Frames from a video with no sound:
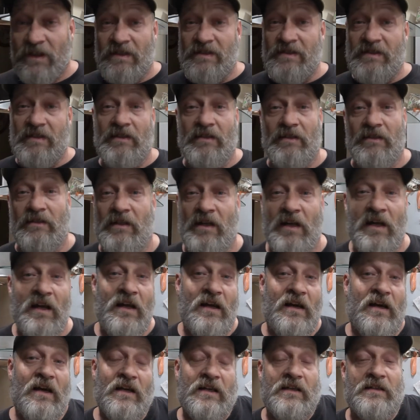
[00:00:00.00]
I said
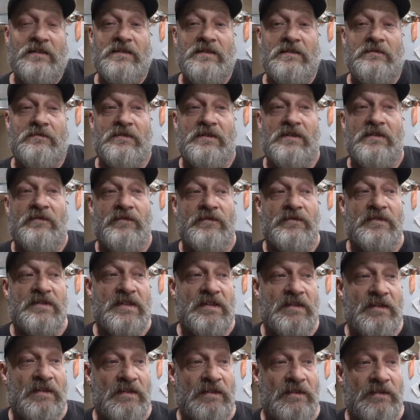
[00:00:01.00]
I couldn't tell a
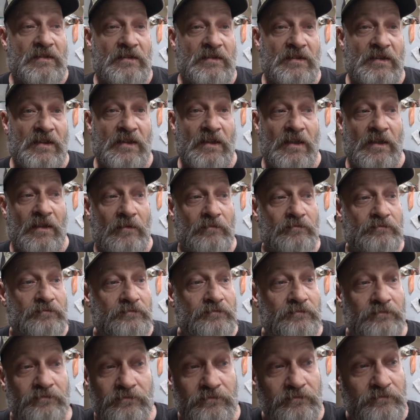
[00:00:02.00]
difference um,
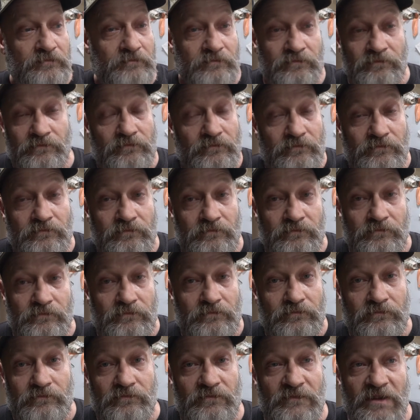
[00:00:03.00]

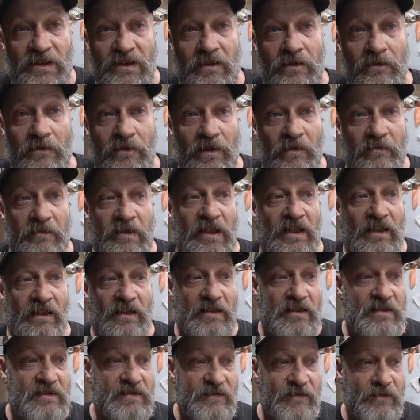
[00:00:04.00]
you know I mean
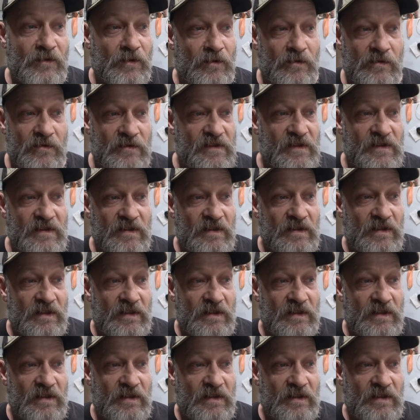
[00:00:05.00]
as far as